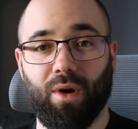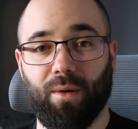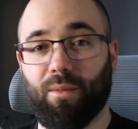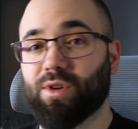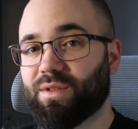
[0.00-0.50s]

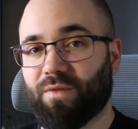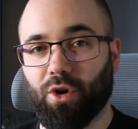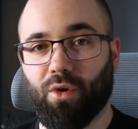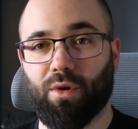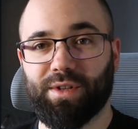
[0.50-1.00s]
most of
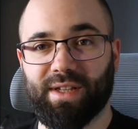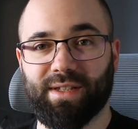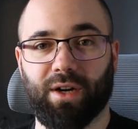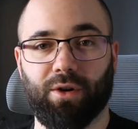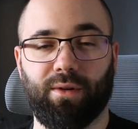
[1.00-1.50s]
our
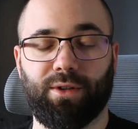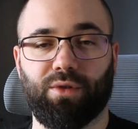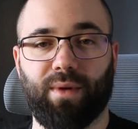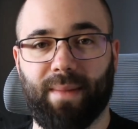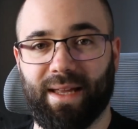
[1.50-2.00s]
courses are going
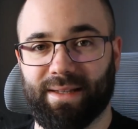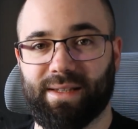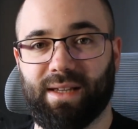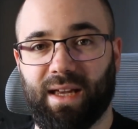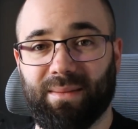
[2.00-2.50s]
to remain the
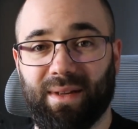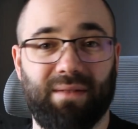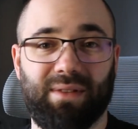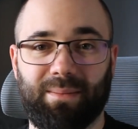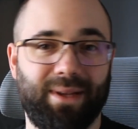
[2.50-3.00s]
same.
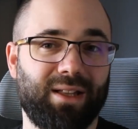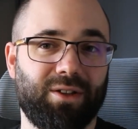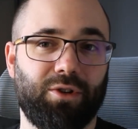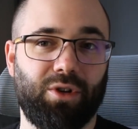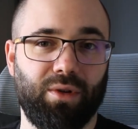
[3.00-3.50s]
Even the
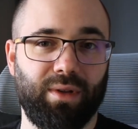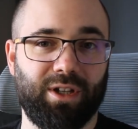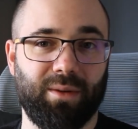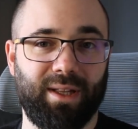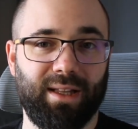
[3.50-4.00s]
beginner to
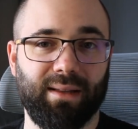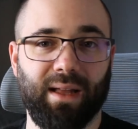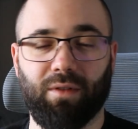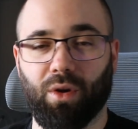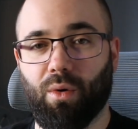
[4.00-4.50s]
intermediate
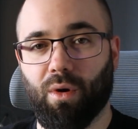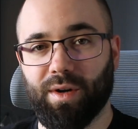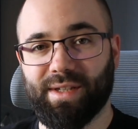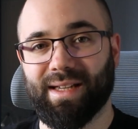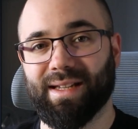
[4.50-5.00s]
level
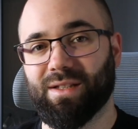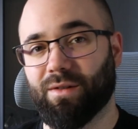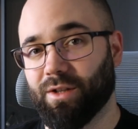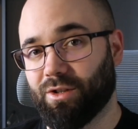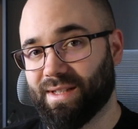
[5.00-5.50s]
course, it's
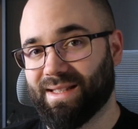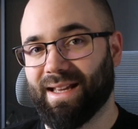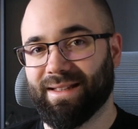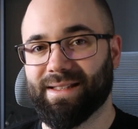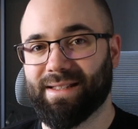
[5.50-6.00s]
going to
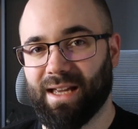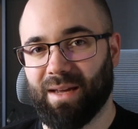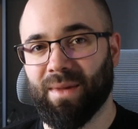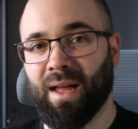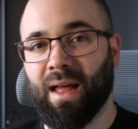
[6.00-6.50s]
stay the
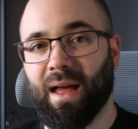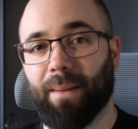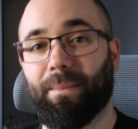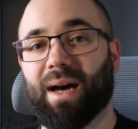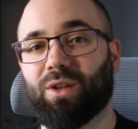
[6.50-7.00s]
same,
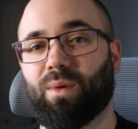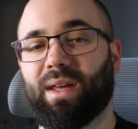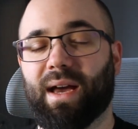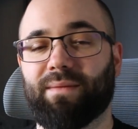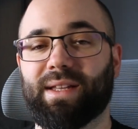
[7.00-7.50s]
but we
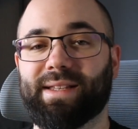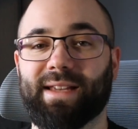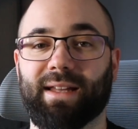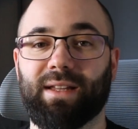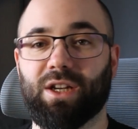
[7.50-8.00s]
have
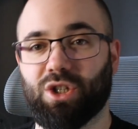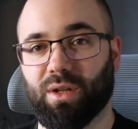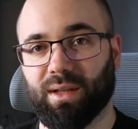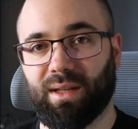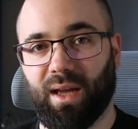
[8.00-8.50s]
this
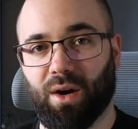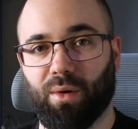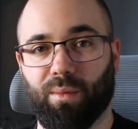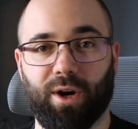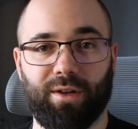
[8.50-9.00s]
additional
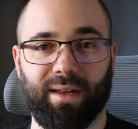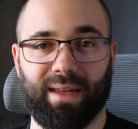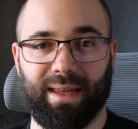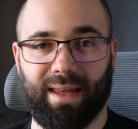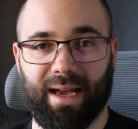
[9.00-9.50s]
tier where you
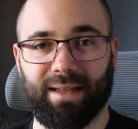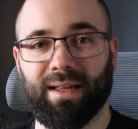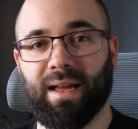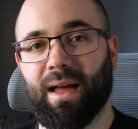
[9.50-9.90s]
can get